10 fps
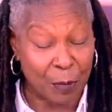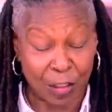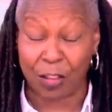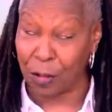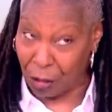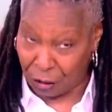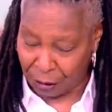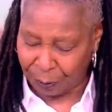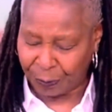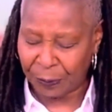miss
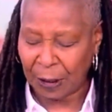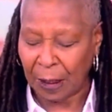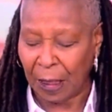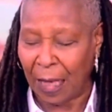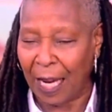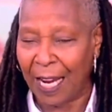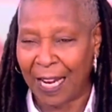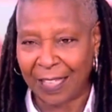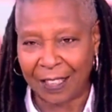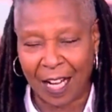y'all,
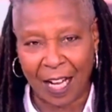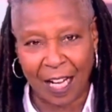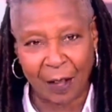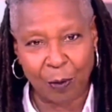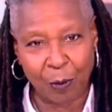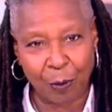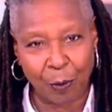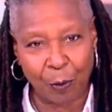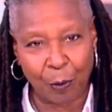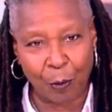and I
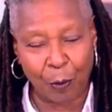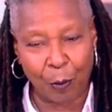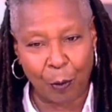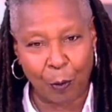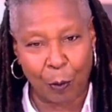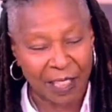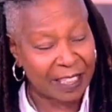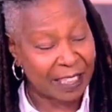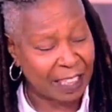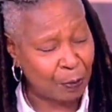
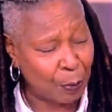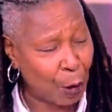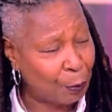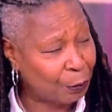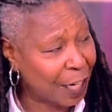went to see Pope